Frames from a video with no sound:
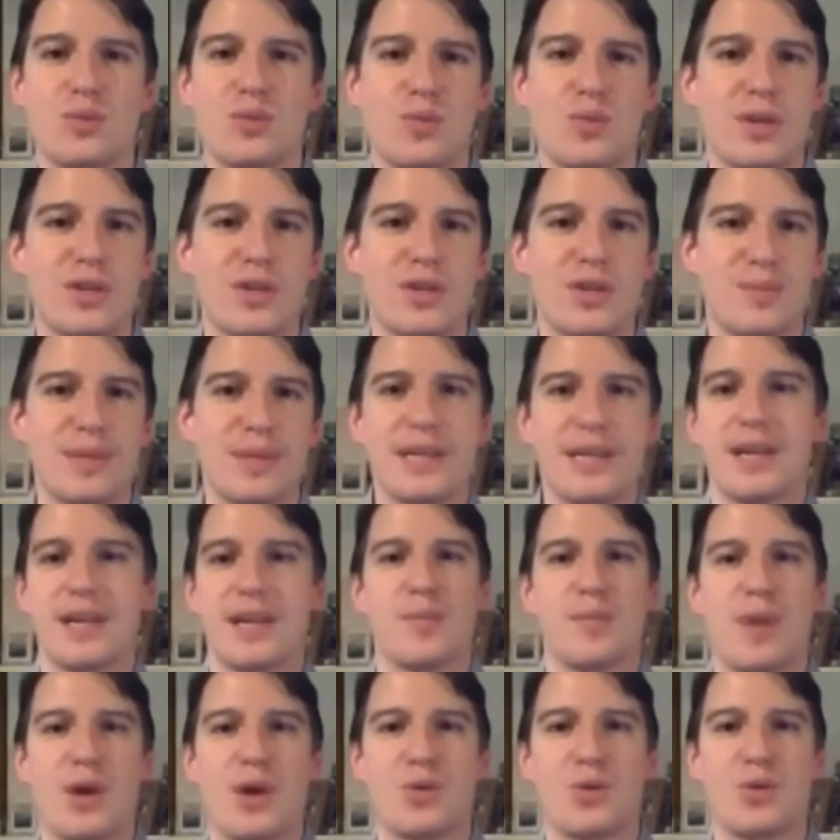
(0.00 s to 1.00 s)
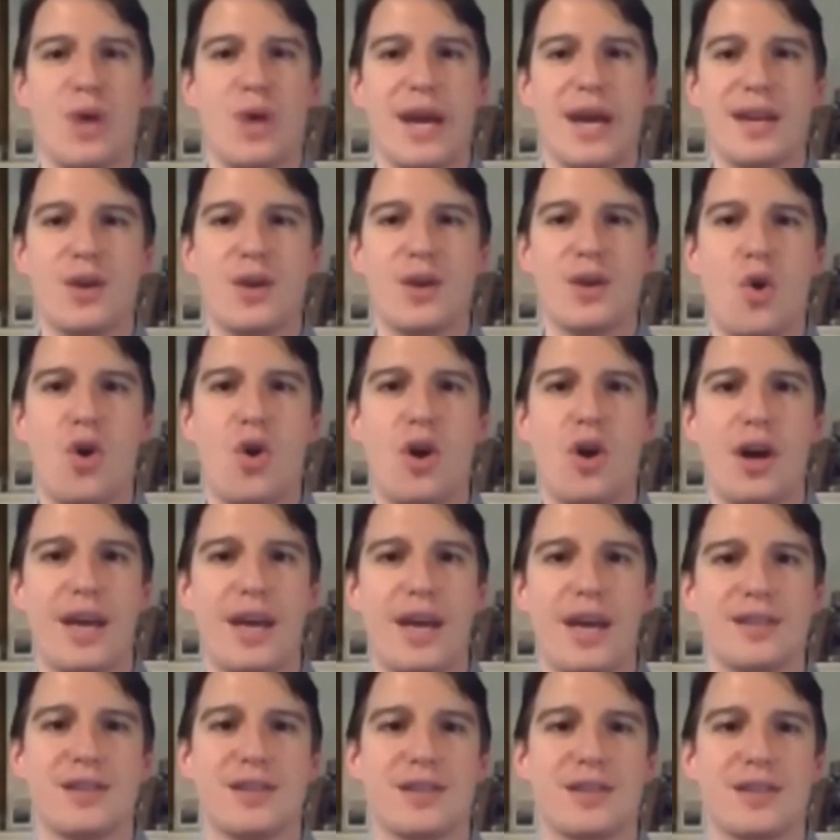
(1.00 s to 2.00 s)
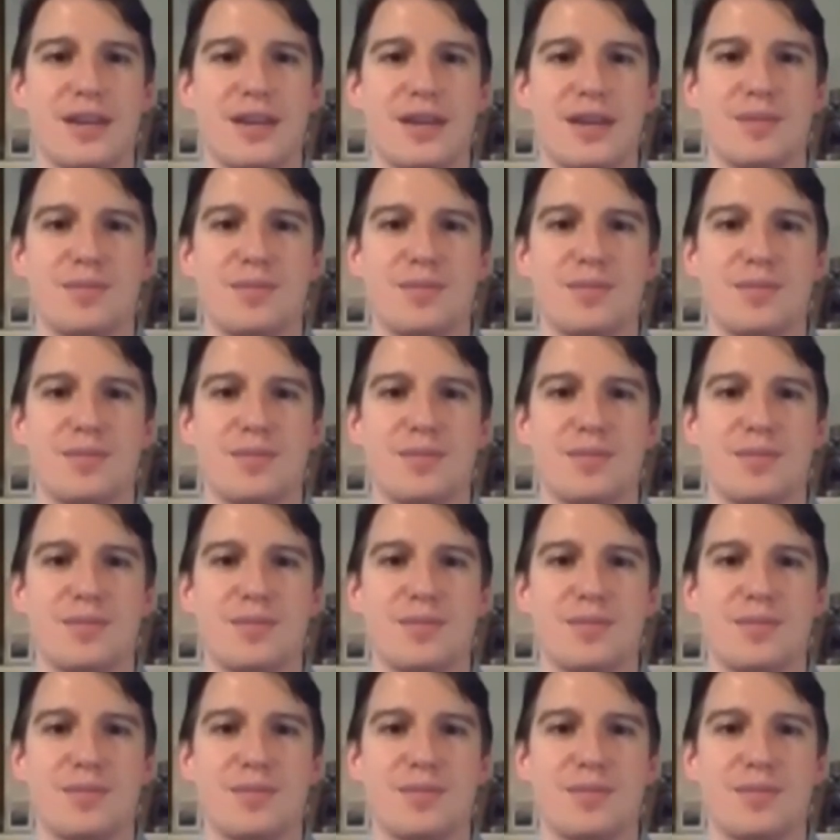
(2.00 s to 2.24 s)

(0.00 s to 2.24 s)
when you're speaking about wine law and